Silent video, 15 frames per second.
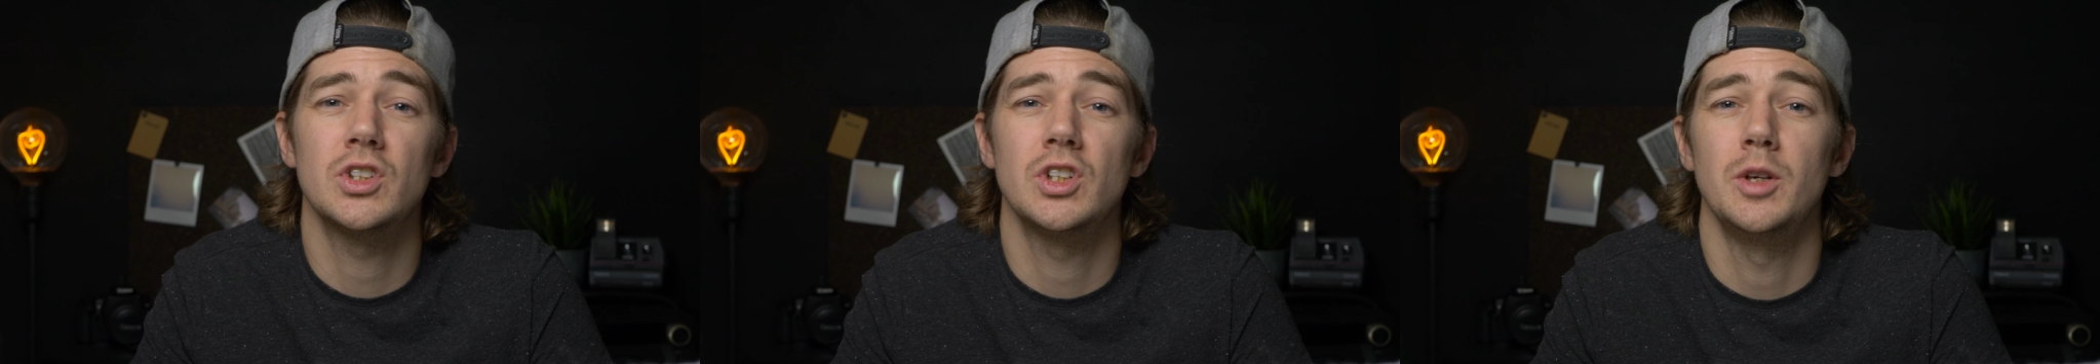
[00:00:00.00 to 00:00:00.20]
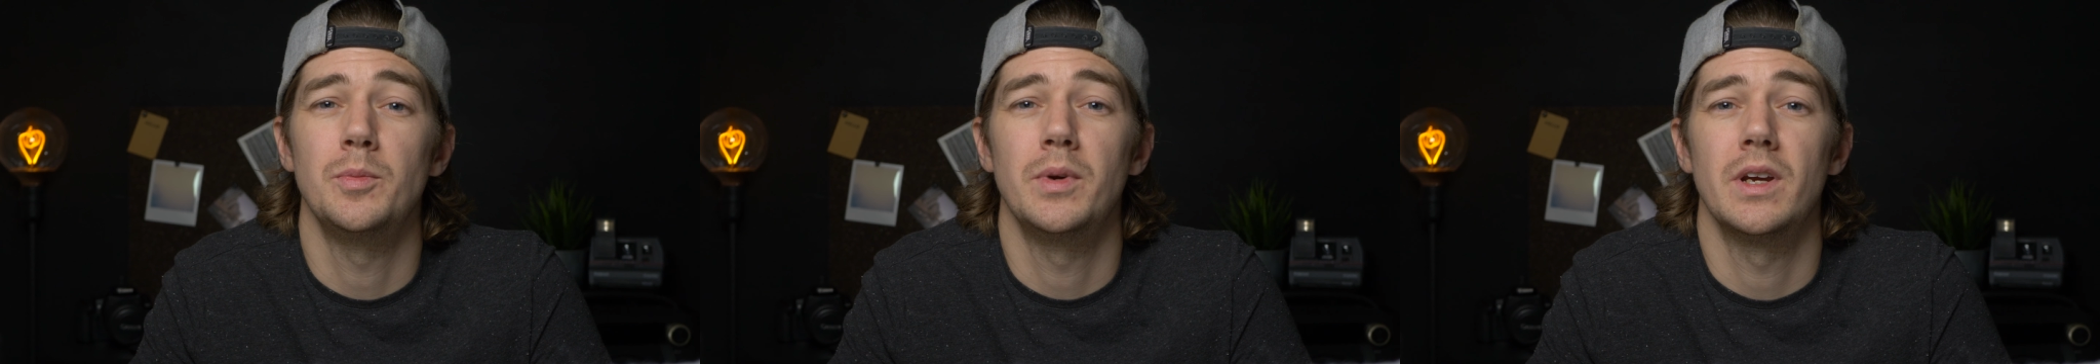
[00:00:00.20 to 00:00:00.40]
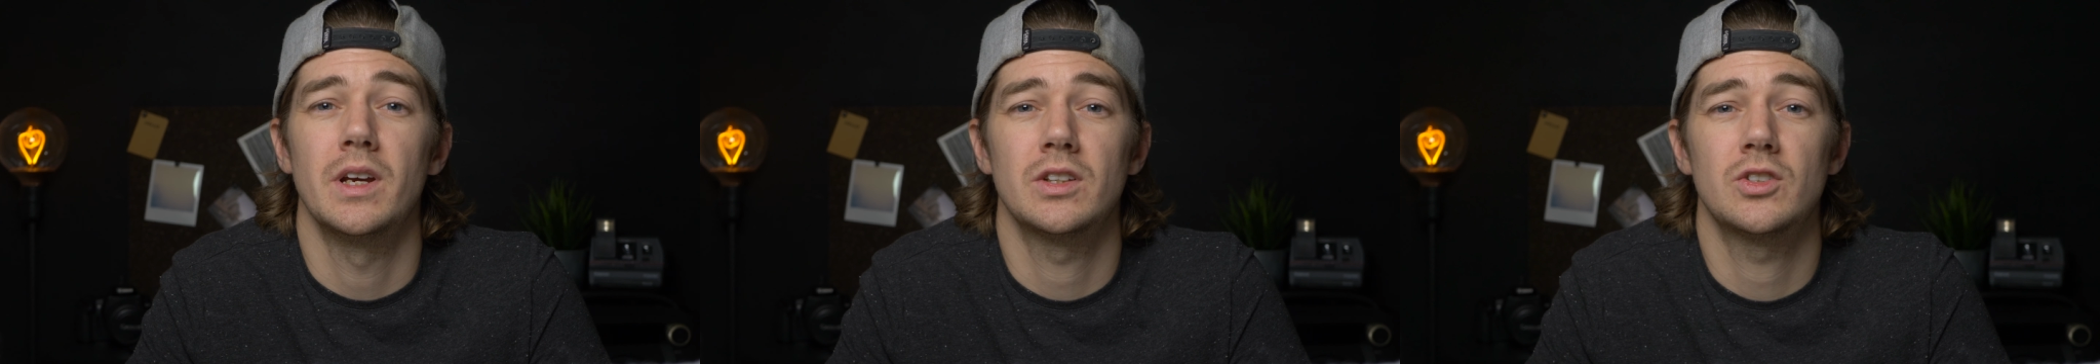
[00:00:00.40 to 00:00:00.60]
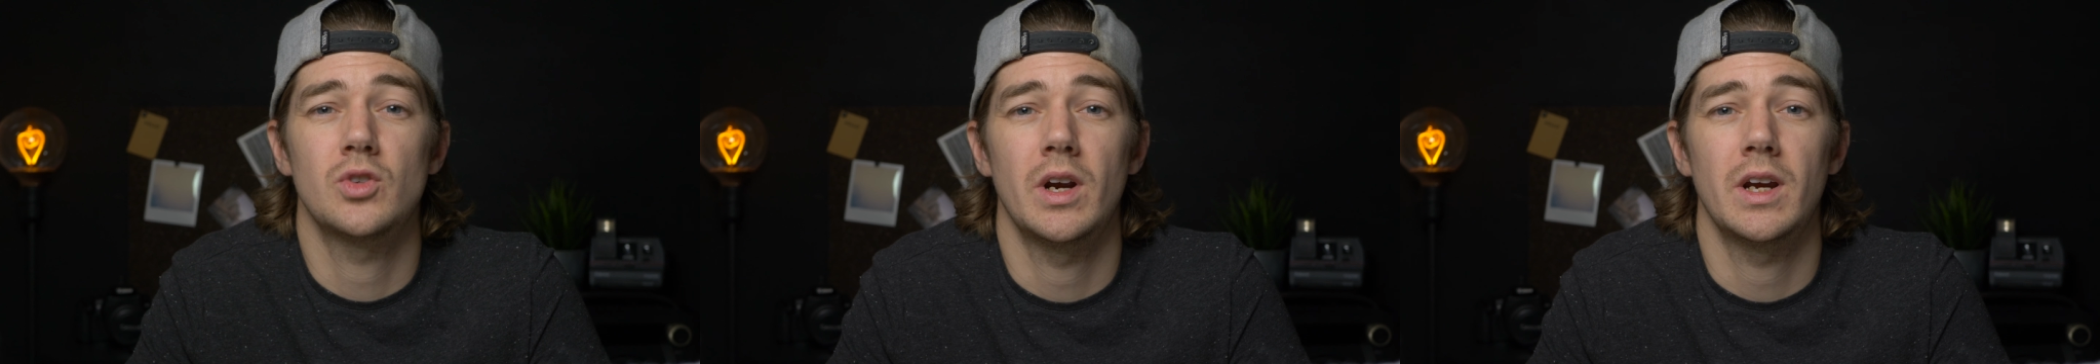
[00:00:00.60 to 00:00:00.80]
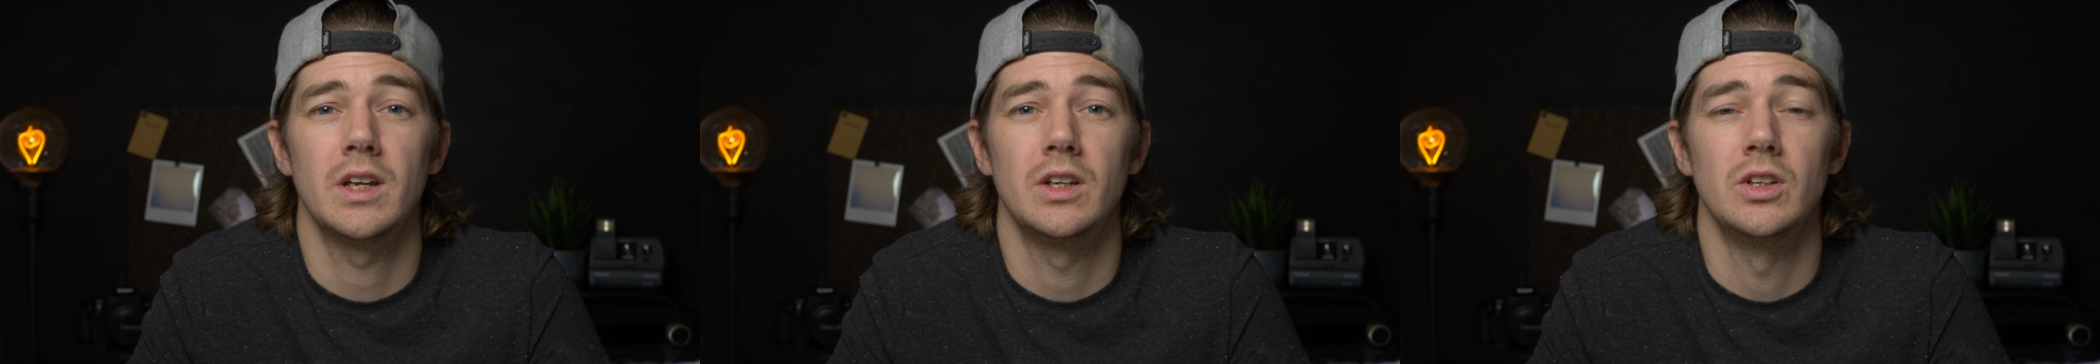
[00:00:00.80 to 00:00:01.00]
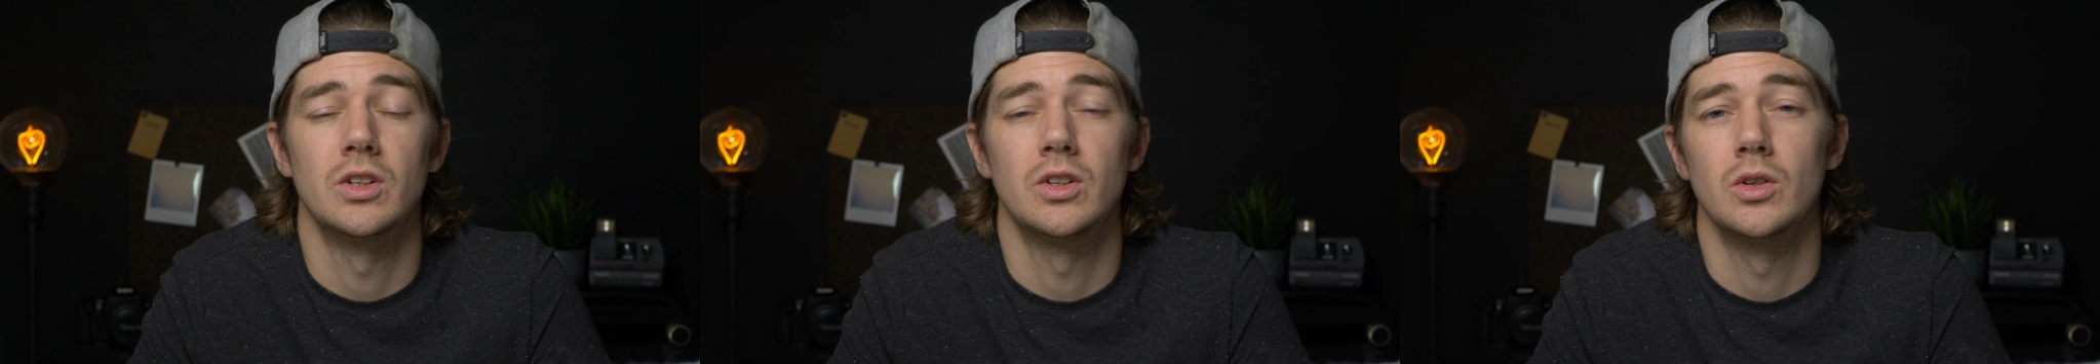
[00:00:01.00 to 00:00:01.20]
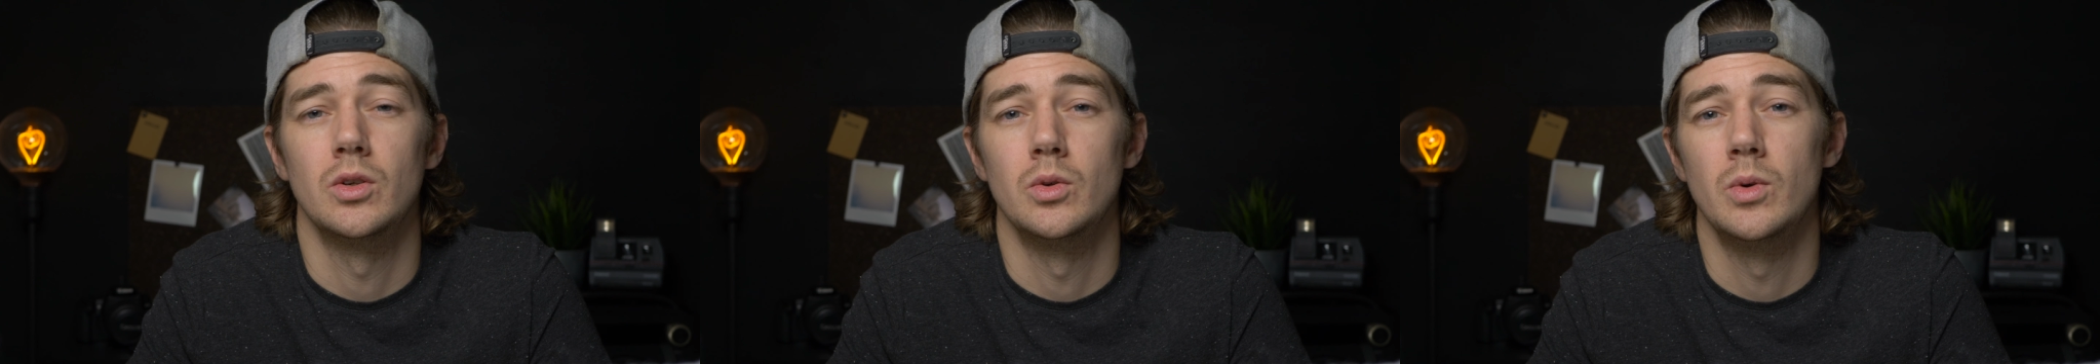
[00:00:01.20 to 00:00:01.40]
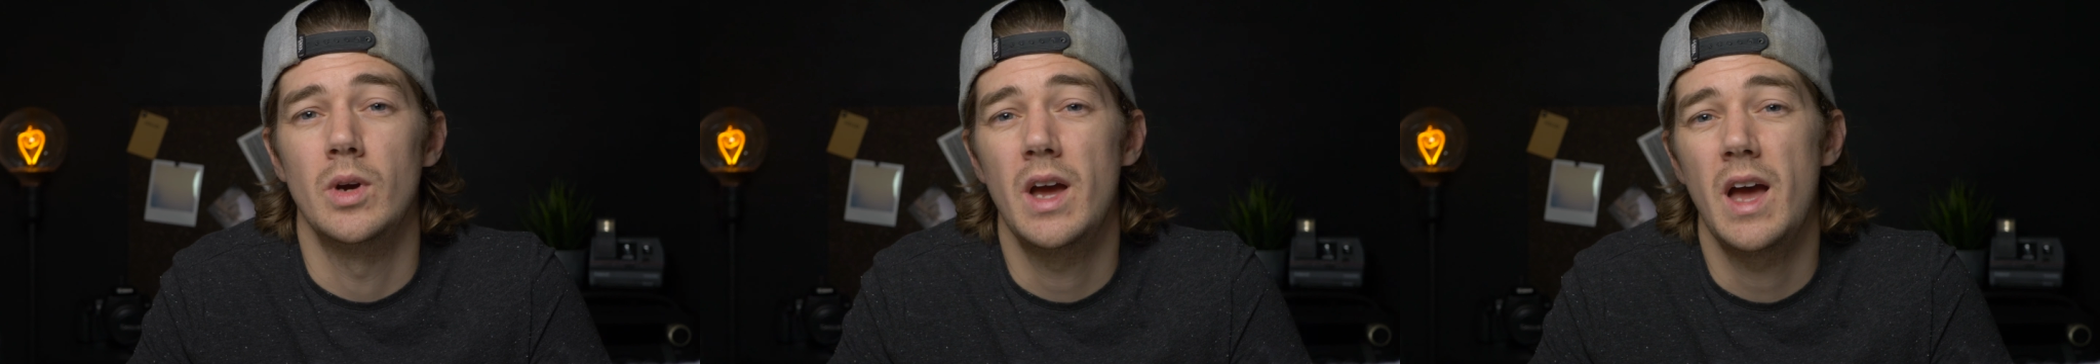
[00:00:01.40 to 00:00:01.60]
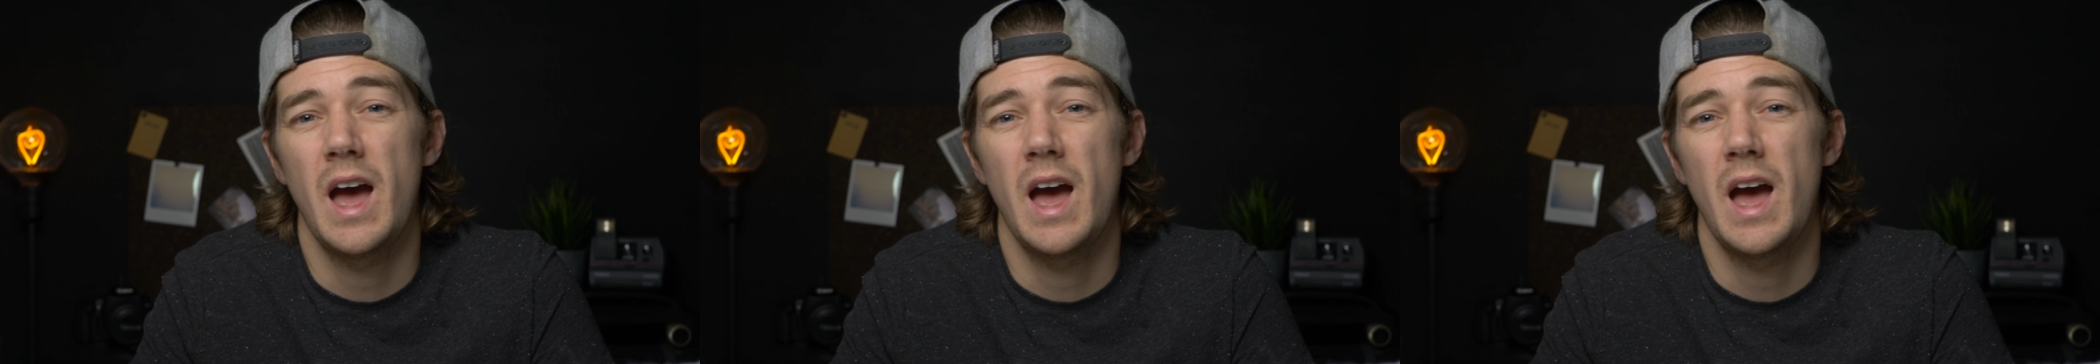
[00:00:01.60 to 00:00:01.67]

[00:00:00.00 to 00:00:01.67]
GPS tracking you do